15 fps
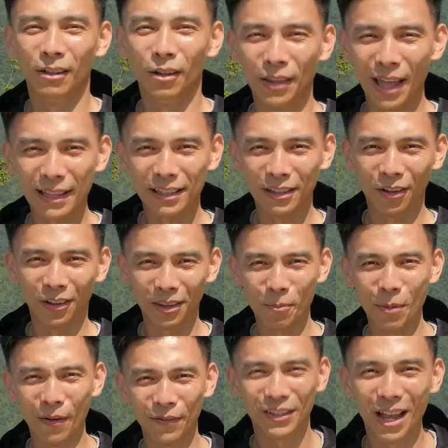Well, that's not the
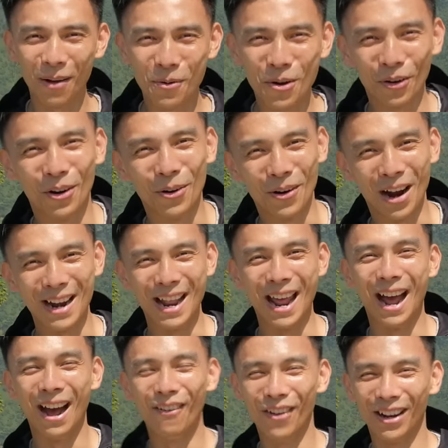months that we're in right
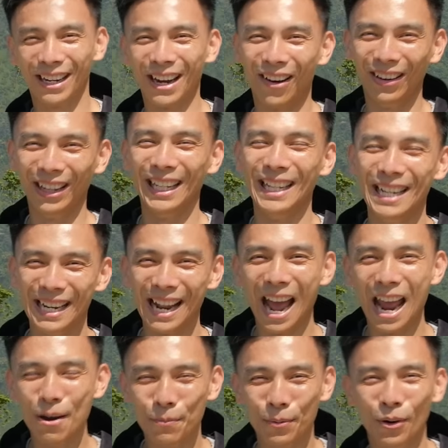now. We're currently in
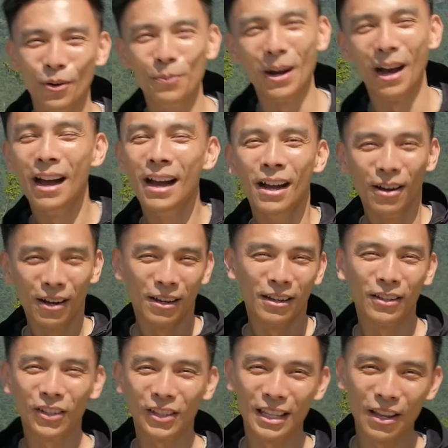April, but
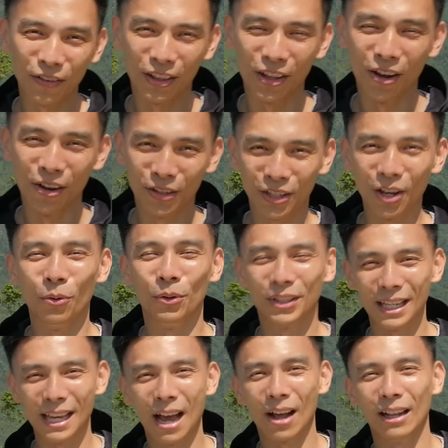you just never know, so we'll
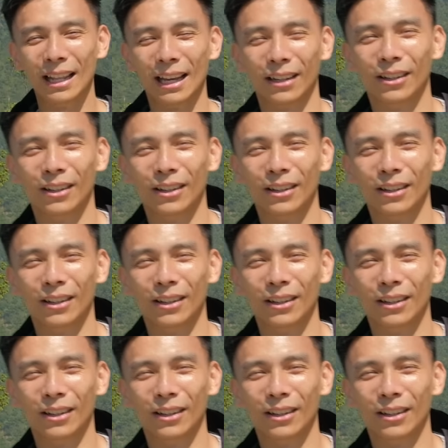see how our luck